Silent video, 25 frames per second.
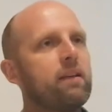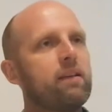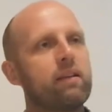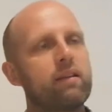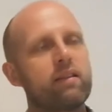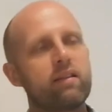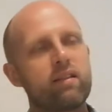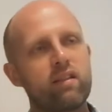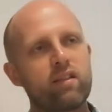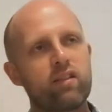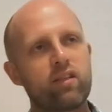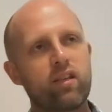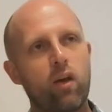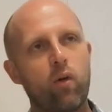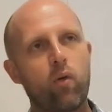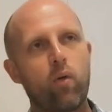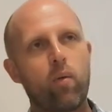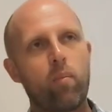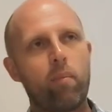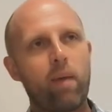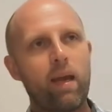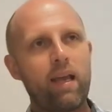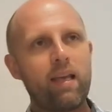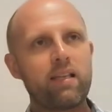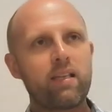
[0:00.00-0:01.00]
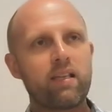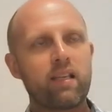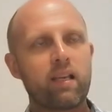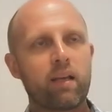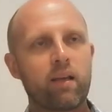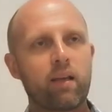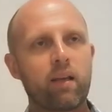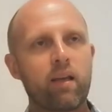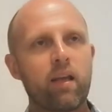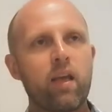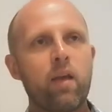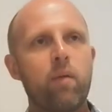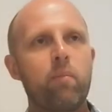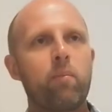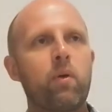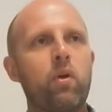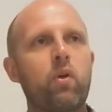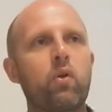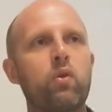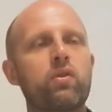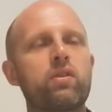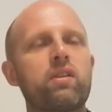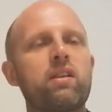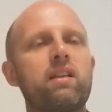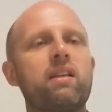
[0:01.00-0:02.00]
this is so amazing
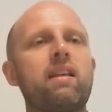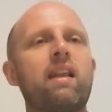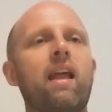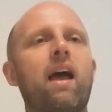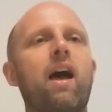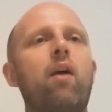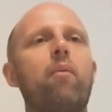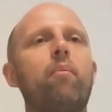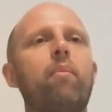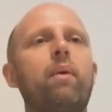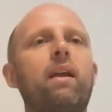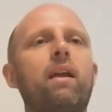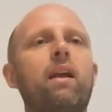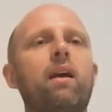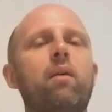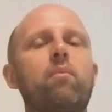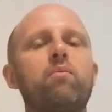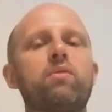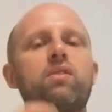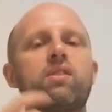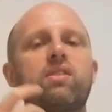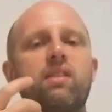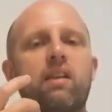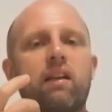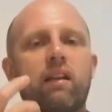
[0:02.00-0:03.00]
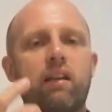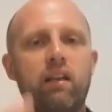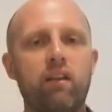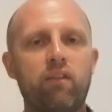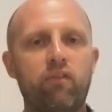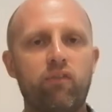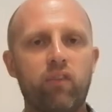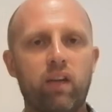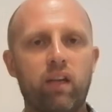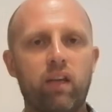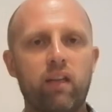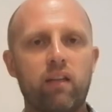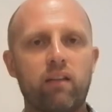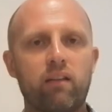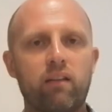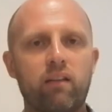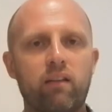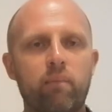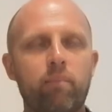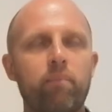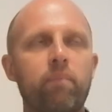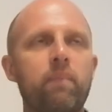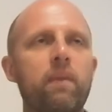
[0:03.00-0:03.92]
because it now becomes significant